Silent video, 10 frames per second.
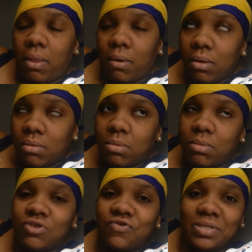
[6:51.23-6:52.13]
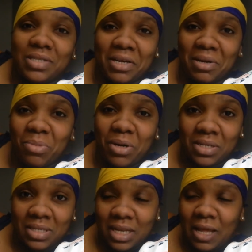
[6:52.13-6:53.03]
blah, Tristan couldn't put
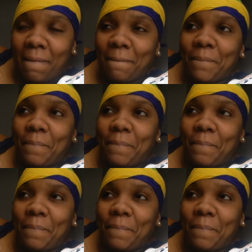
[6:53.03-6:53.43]
her to sleep.